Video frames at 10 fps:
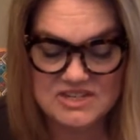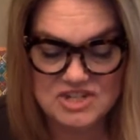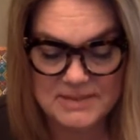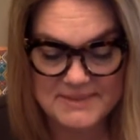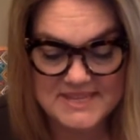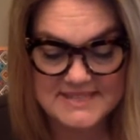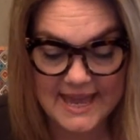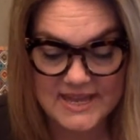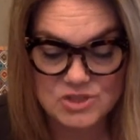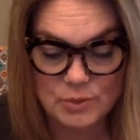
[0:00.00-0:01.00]
said Jamie, his
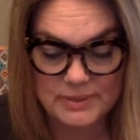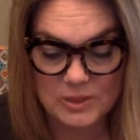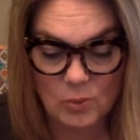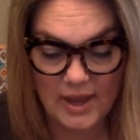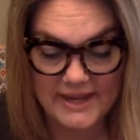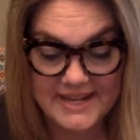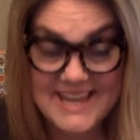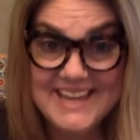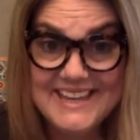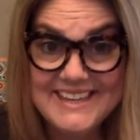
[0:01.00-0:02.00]
eyes opening wide.
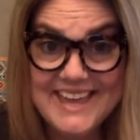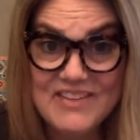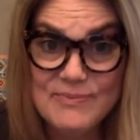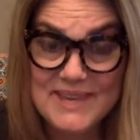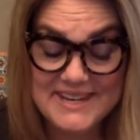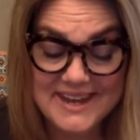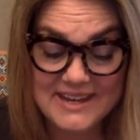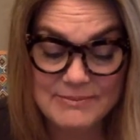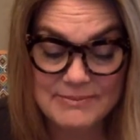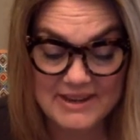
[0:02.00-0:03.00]
"He gave me a
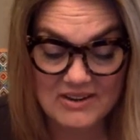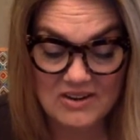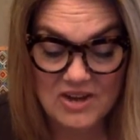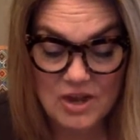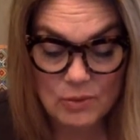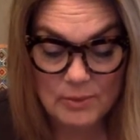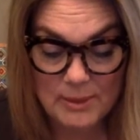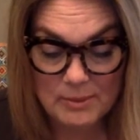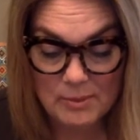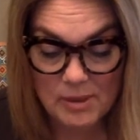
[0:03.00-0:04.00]
nightmare.
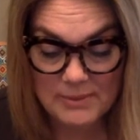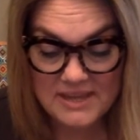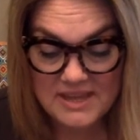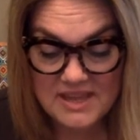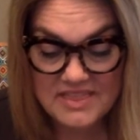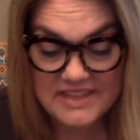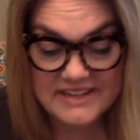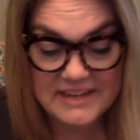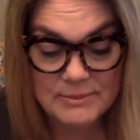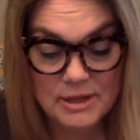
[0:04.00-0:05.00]
Remember, Mommy, that
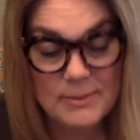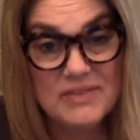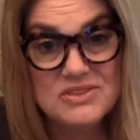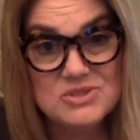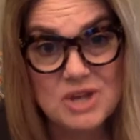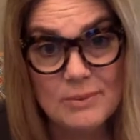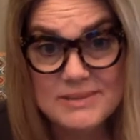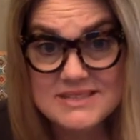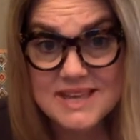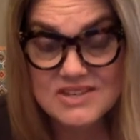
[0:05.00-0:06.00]
nightmare about the
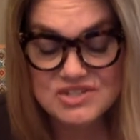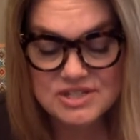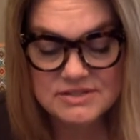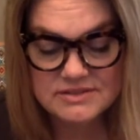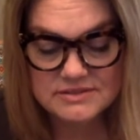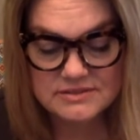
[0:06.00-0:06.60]
zombies last year?"